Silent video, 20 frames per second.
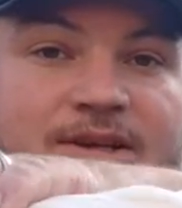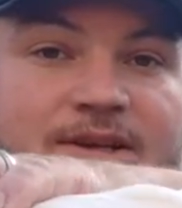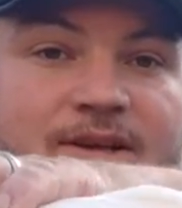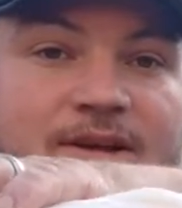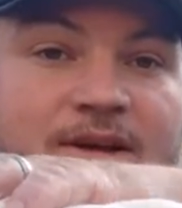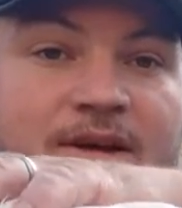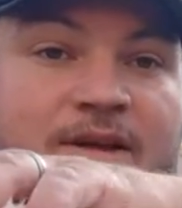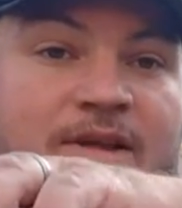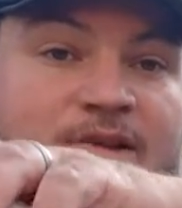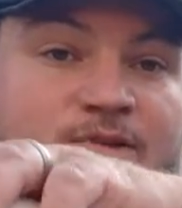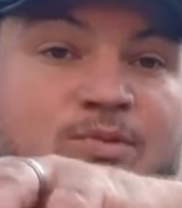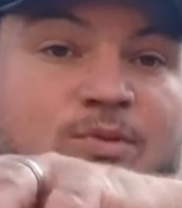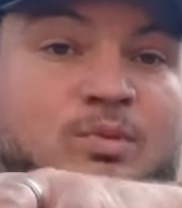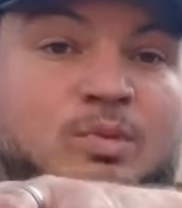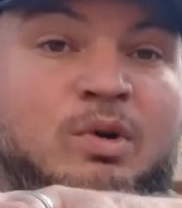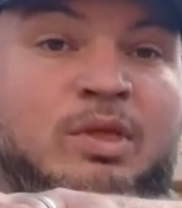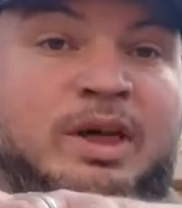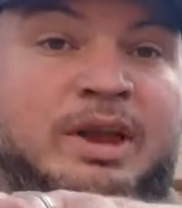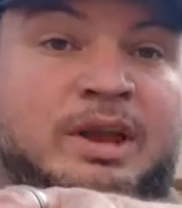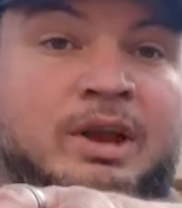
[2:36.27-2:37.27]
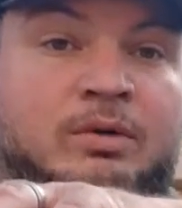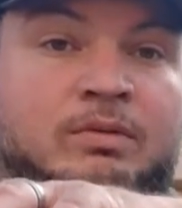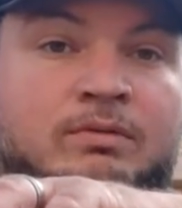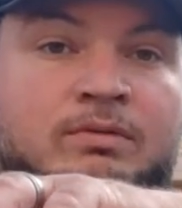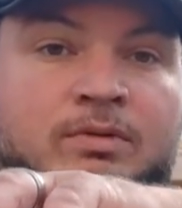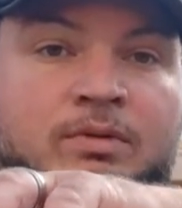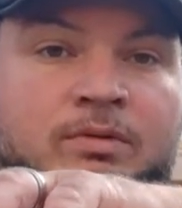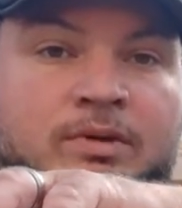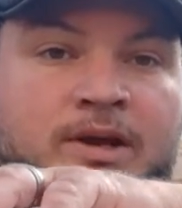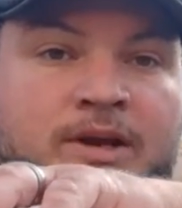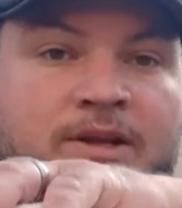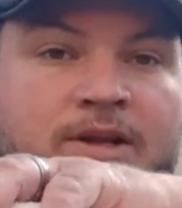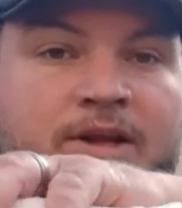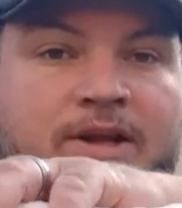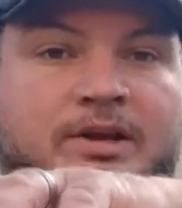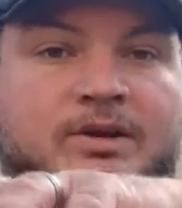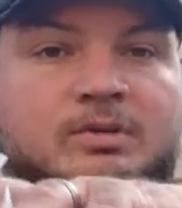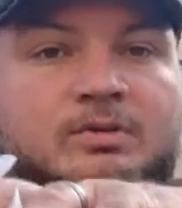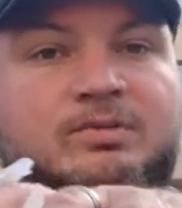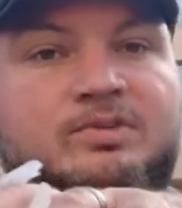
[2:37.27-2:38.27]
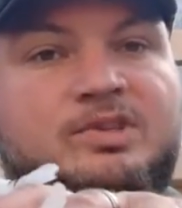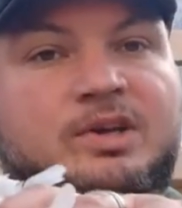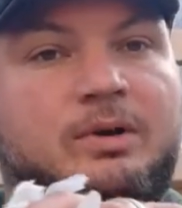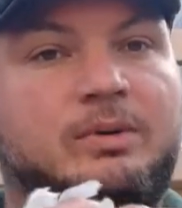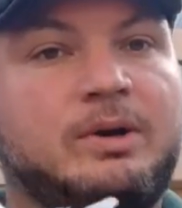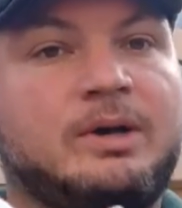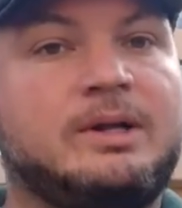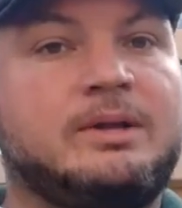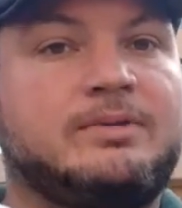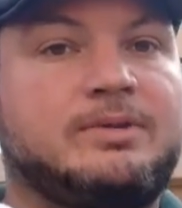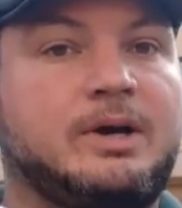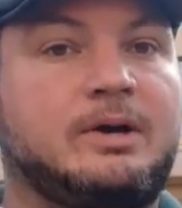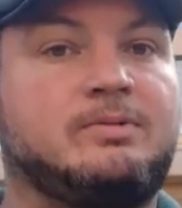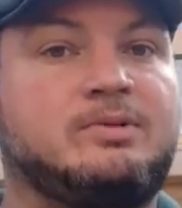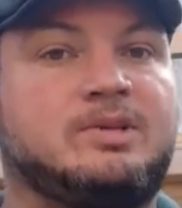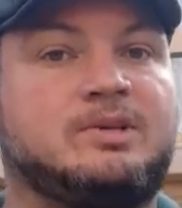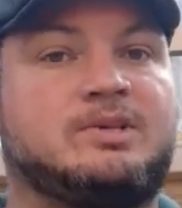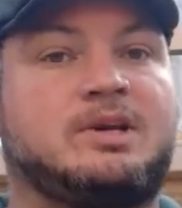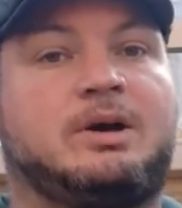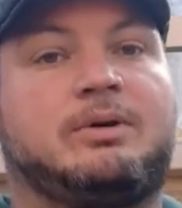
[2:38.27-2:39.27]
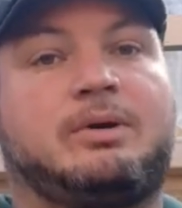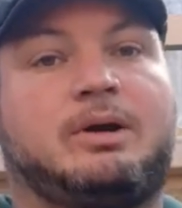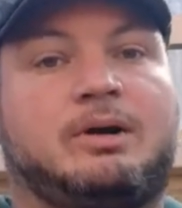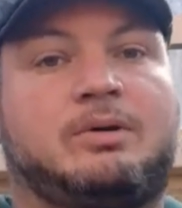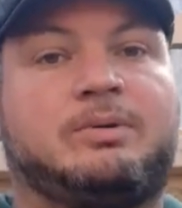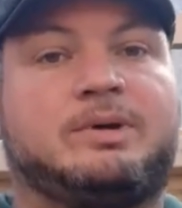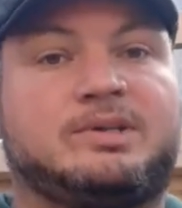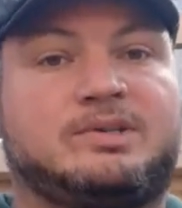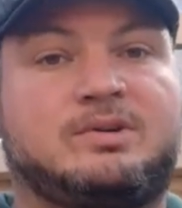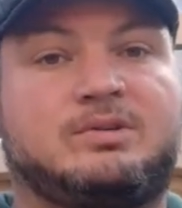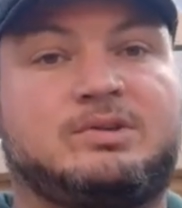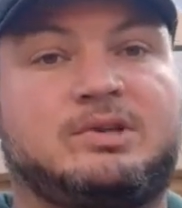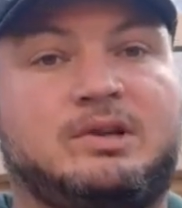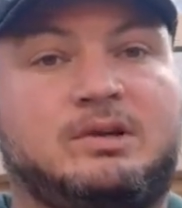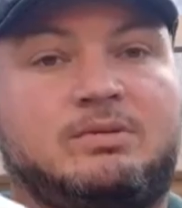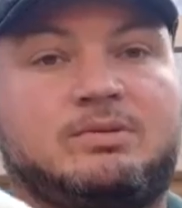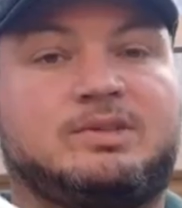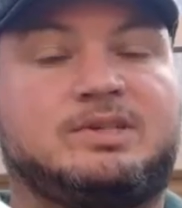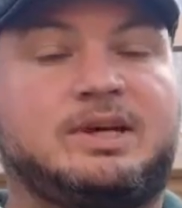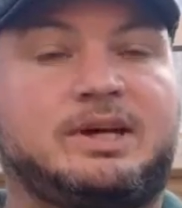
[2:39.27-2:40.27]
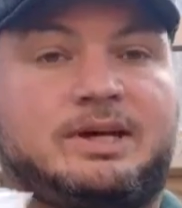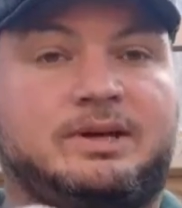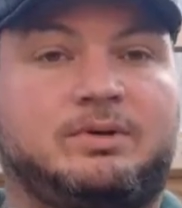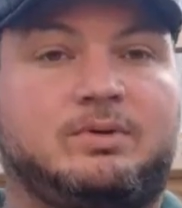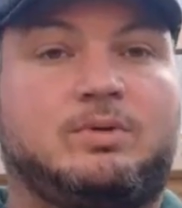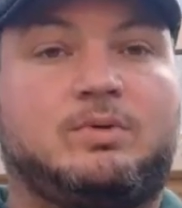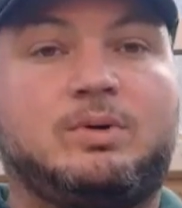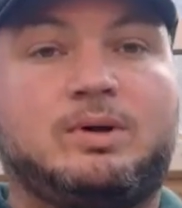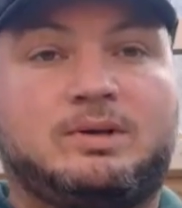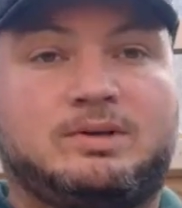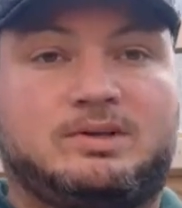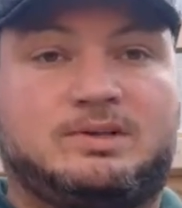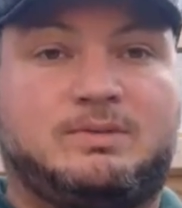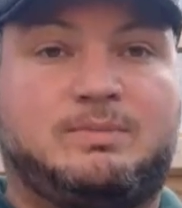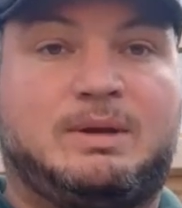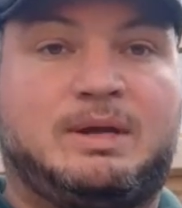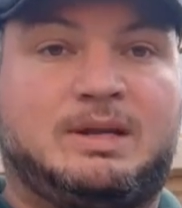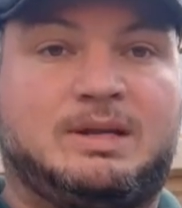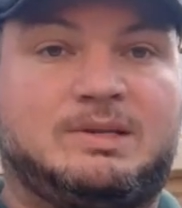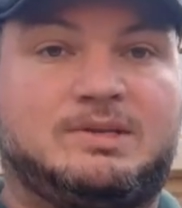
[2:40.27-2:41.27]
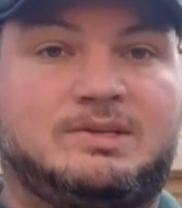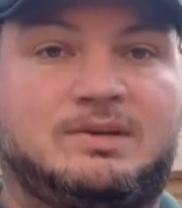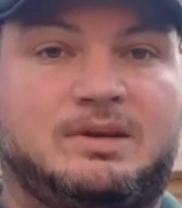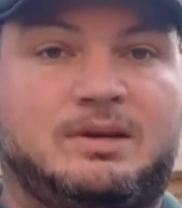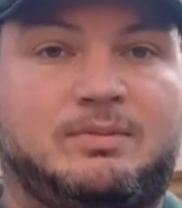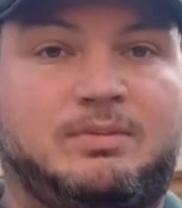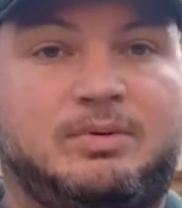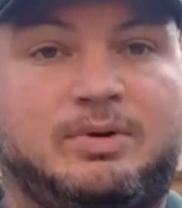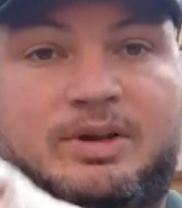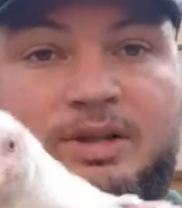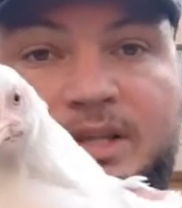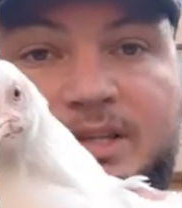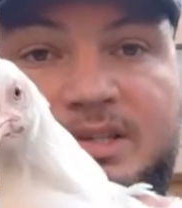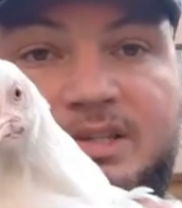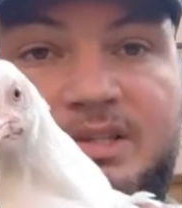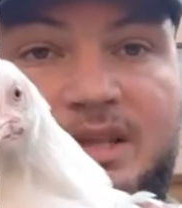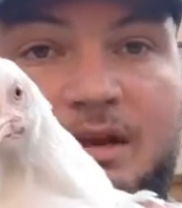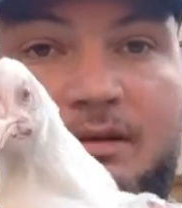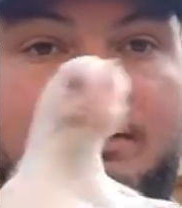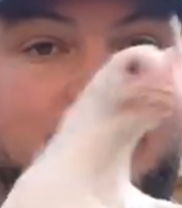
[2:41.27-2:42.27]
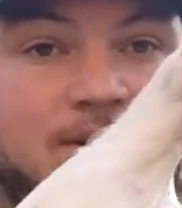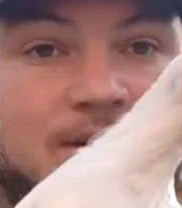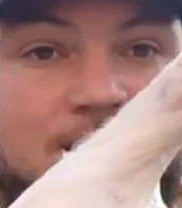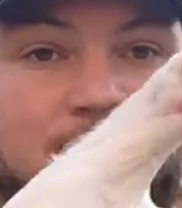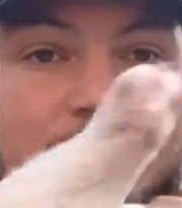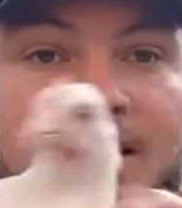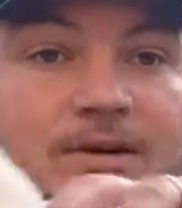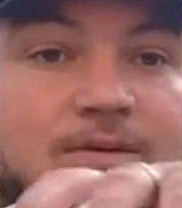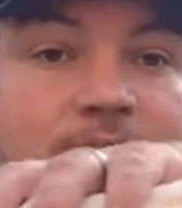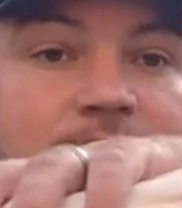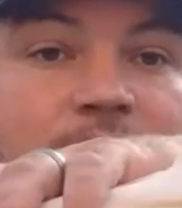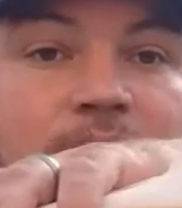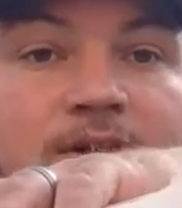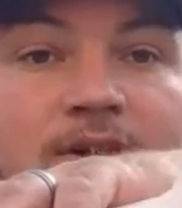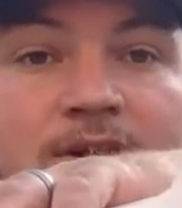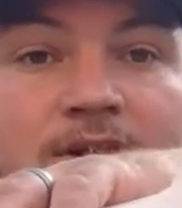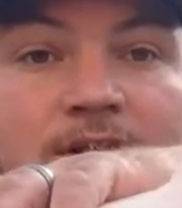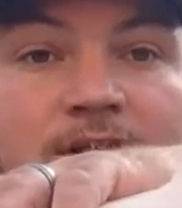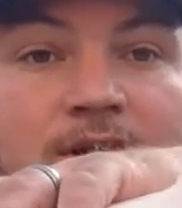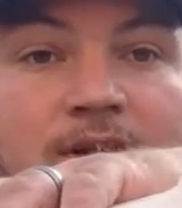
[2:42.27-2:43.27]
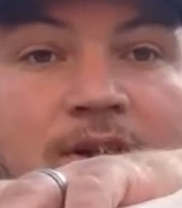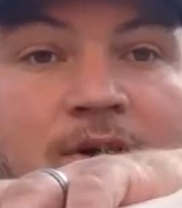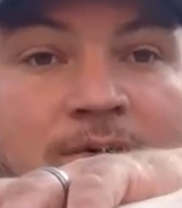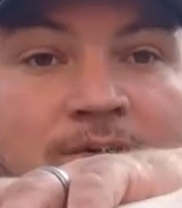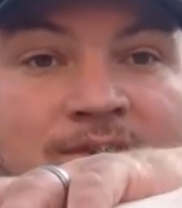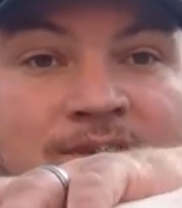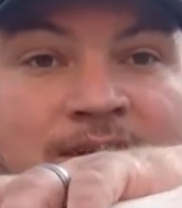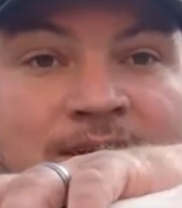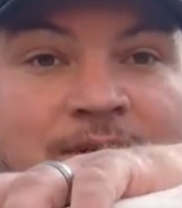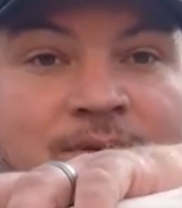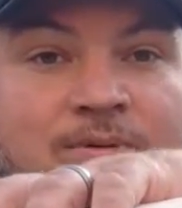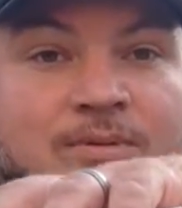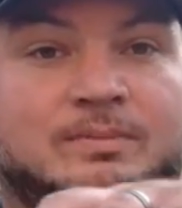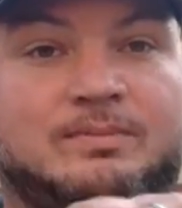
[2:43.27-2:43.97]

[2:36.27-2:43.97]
That's what they're known for really, the leghorn. So don't just go, oh, it's got a long tail to mean it's a boy. This is definitely a girl, long tail.